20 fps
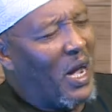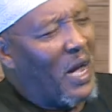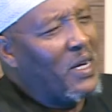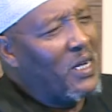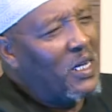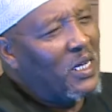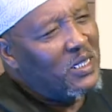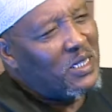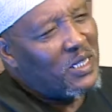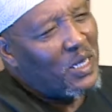and
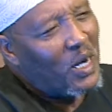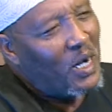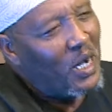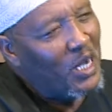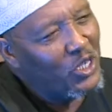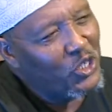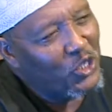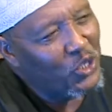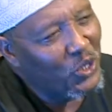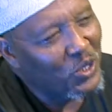his
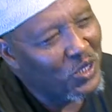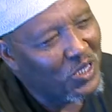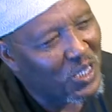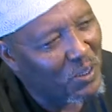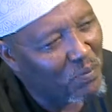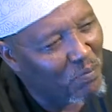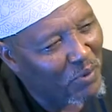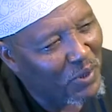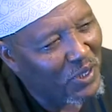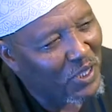
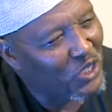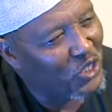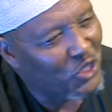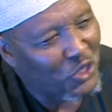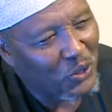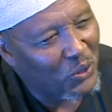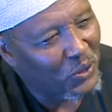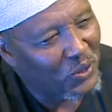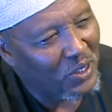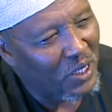relationship with his
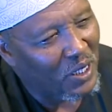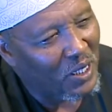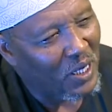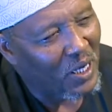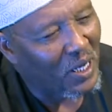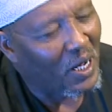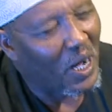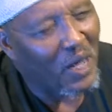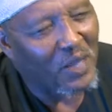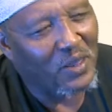children
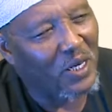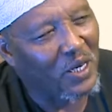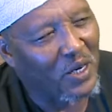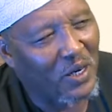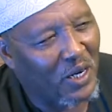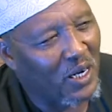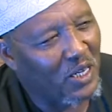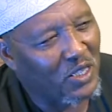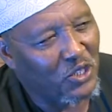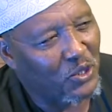and the
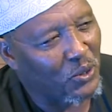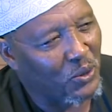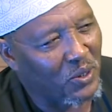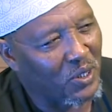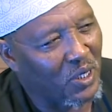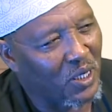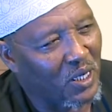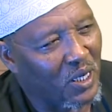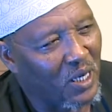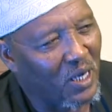
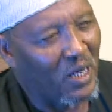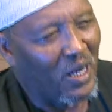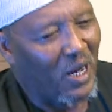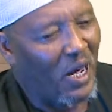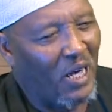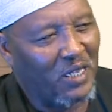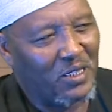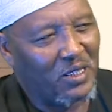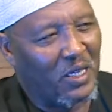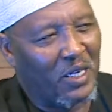grandchildren,
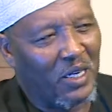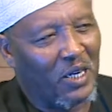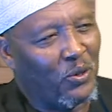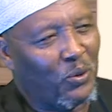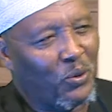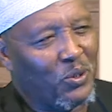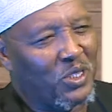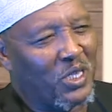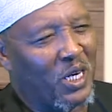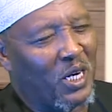Hassan and
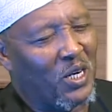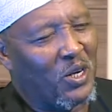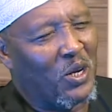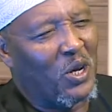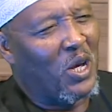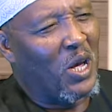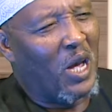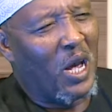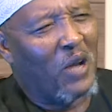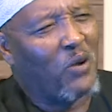Hussein
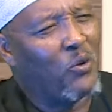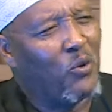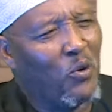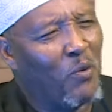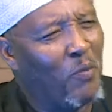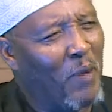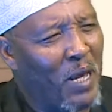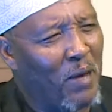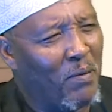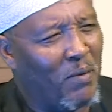and
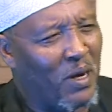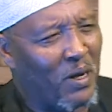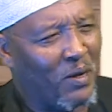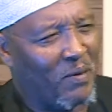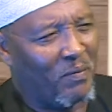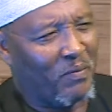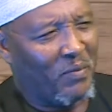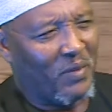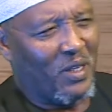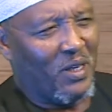Umayma.
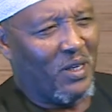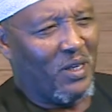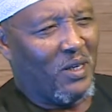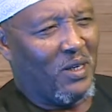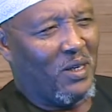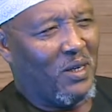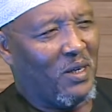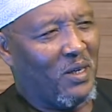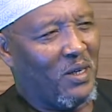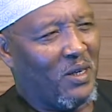
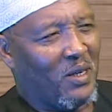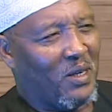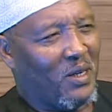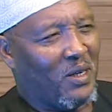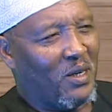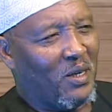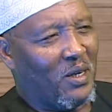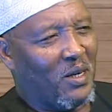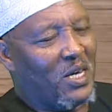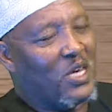
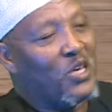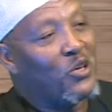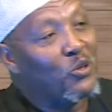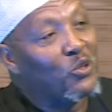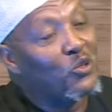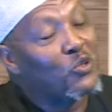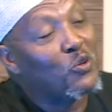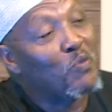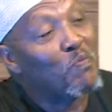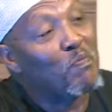He
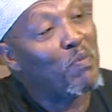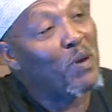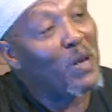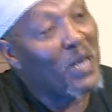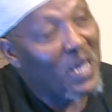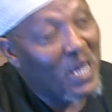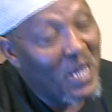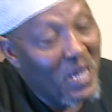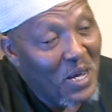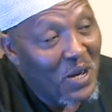used to
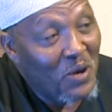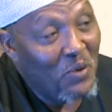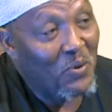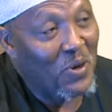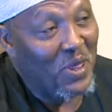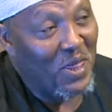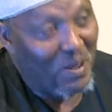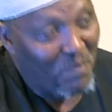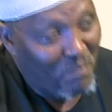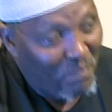play
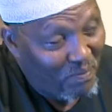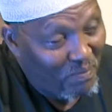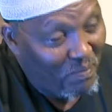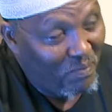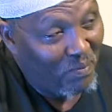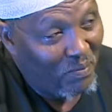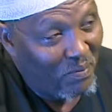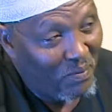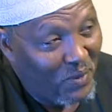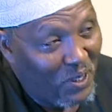with them
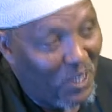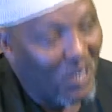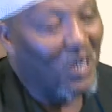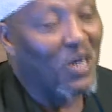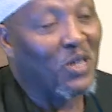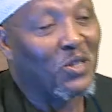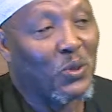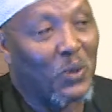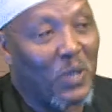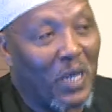
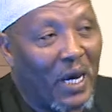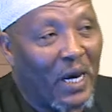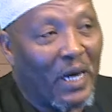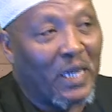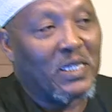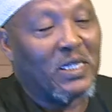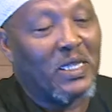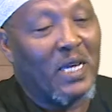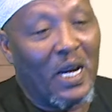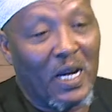to the
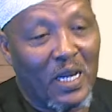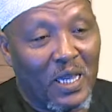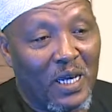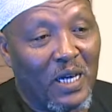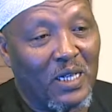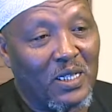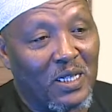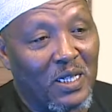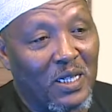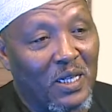extent
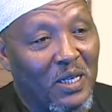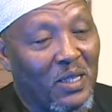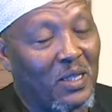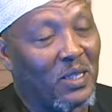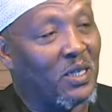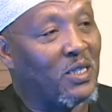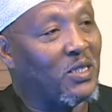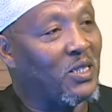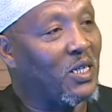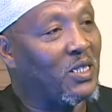that
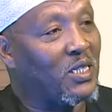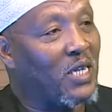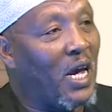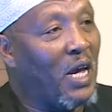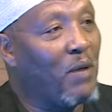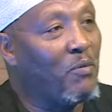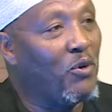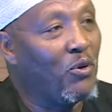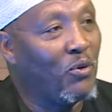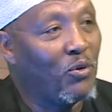there is a
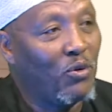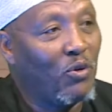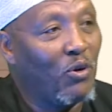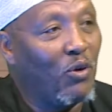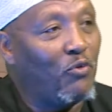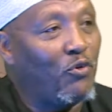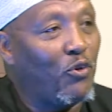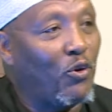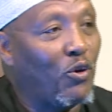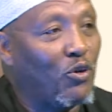time he would go
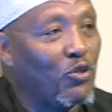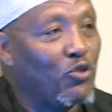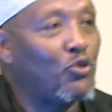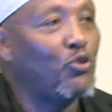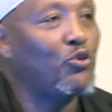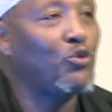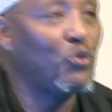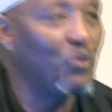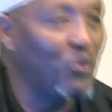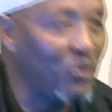for
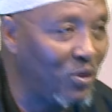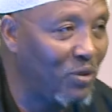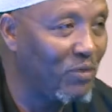sujood.